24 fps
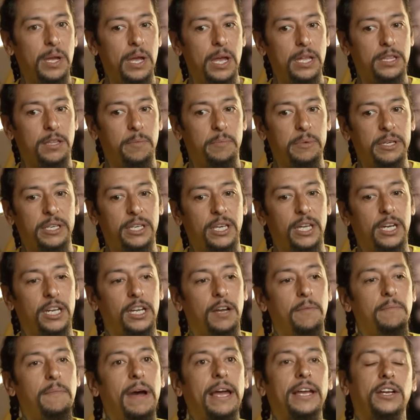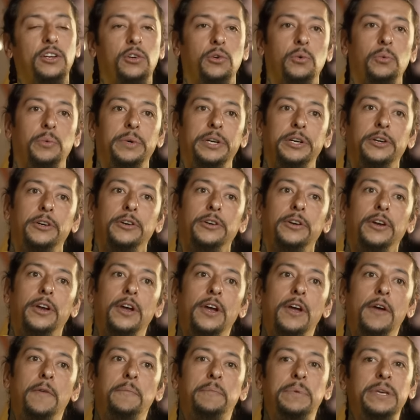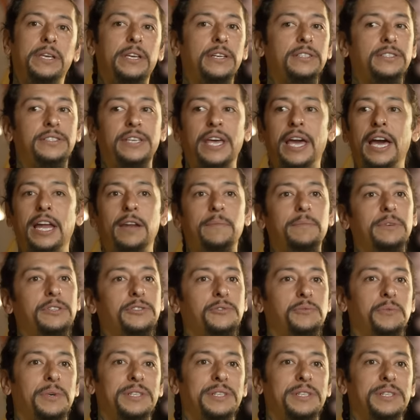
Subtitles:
at the beginning of my career because cannabis